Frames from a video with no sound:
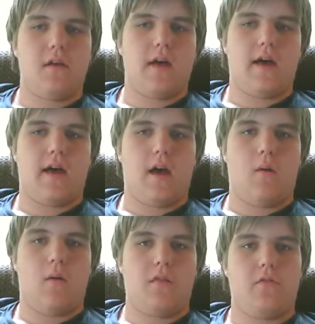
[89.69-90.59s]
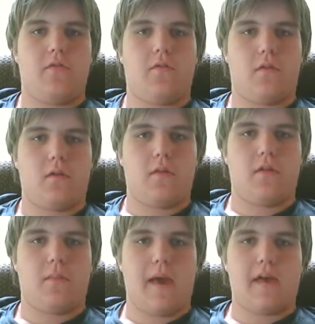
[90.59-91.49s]
1 through 4 were
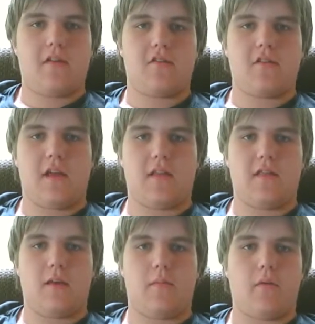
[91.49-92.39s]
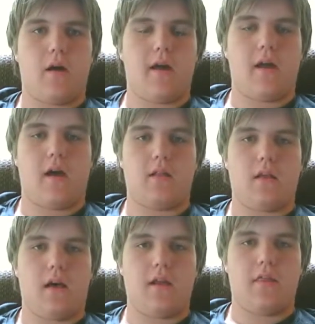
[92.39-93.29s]
the best, and they brought a
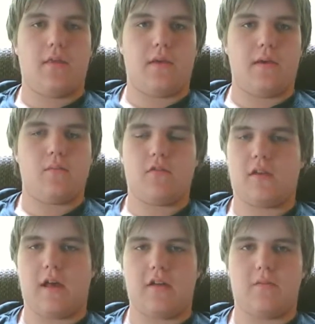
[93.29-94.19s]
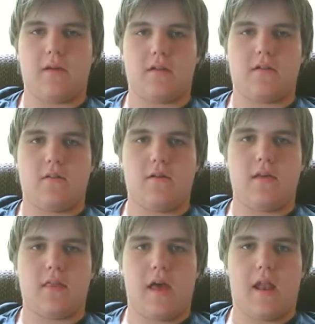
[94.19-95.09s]
lot of themes and aspects to
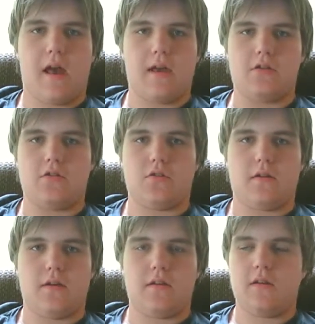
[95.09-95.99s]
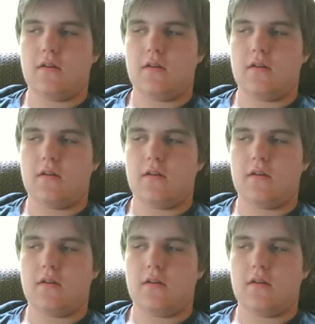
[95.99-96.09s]
it that I enjoyed.